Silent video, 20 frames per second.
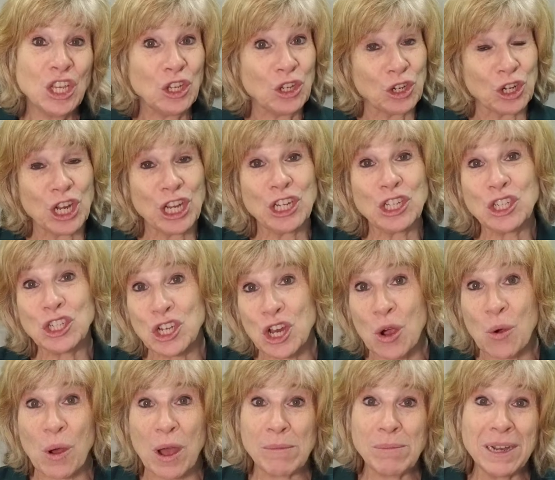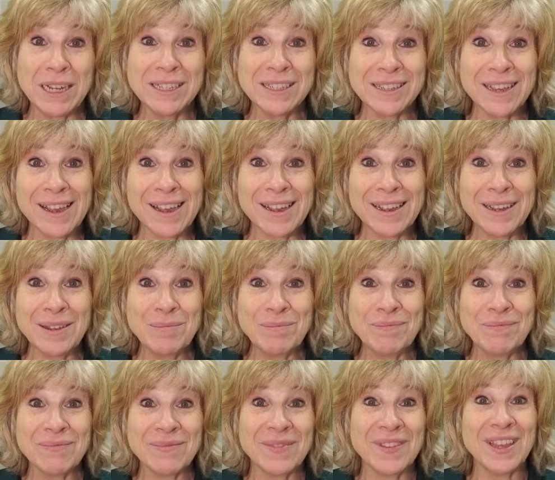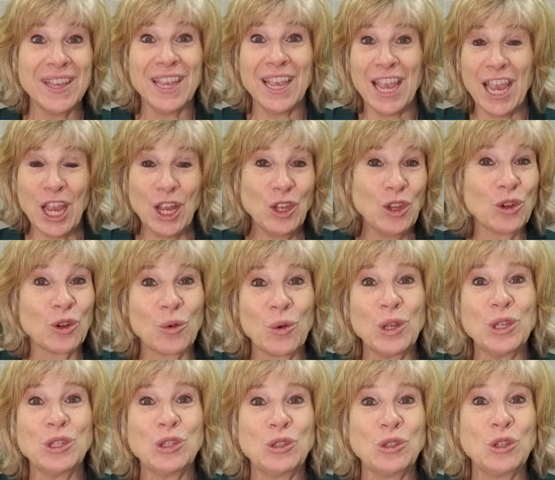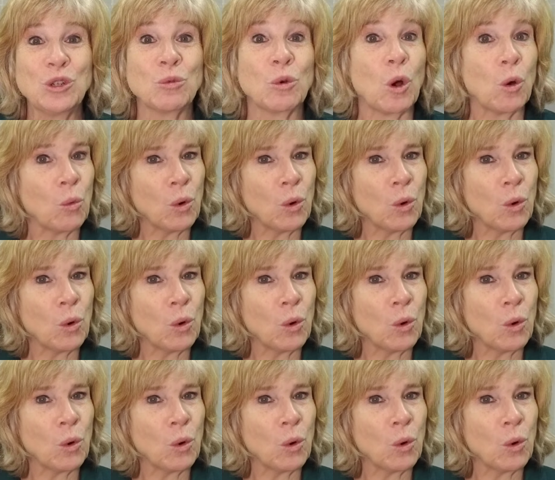you're going to show up on time and you're going to do your role.